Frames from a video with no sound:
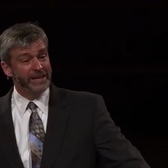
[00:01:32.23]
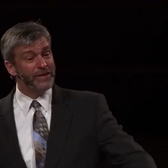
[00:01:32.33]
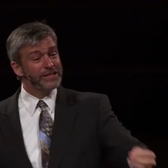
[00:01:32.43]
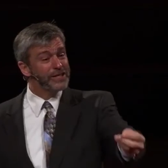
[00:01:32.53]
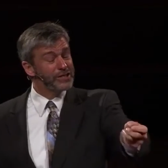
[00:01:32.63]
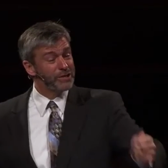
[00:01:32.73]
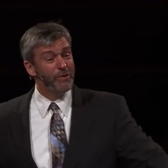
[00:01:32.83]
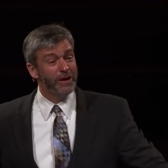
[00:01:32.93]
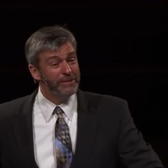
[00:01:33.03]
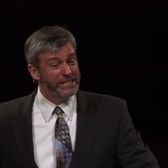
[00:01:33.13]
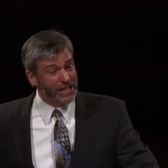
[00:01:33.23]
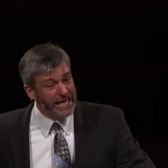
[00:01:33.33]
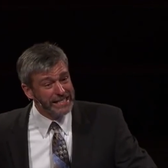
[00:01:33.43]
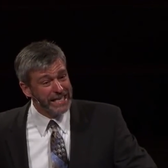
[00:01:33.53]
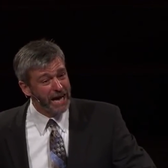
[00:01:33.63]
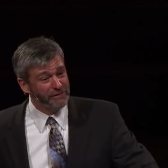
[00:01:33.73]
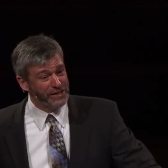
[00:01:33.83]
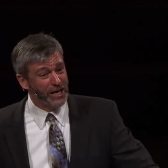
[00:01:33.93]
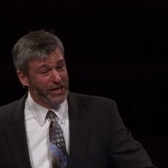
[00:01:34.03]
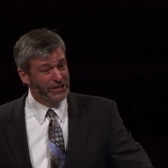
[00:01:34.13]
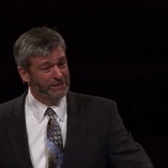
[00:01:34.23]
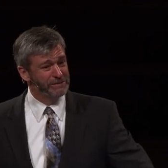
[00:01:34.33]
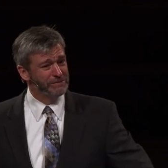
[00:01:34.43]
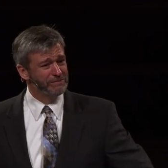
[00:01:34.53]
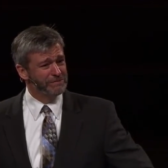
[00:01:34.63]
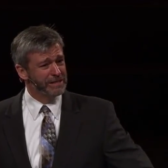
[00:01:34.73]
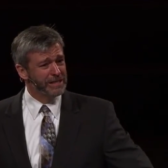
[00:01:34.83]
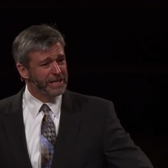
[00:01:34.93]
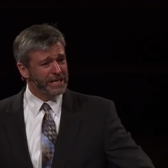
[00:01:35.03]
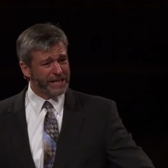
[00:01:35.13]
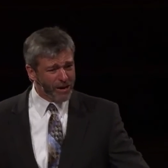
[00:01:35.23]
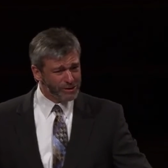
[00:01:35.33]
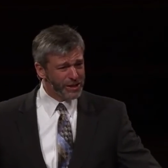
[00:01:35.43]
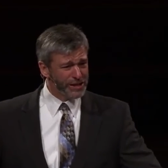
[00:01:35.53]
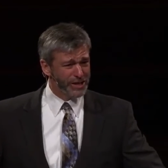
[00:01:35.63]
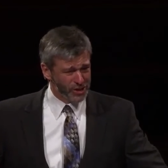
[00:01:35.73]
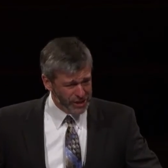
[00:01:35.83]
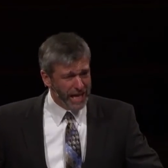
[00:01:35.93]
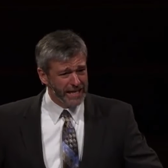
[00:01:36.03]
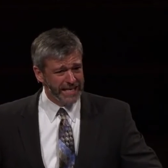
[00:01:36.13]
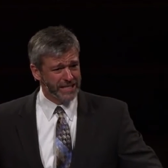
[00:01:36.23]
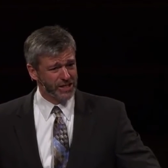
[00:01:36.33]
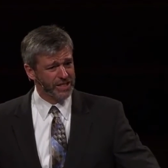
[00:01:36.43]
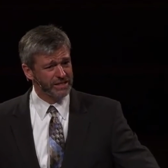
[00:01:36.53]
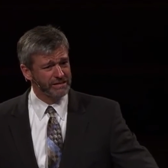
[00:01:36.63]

this is the one we chase after. Go to your studies.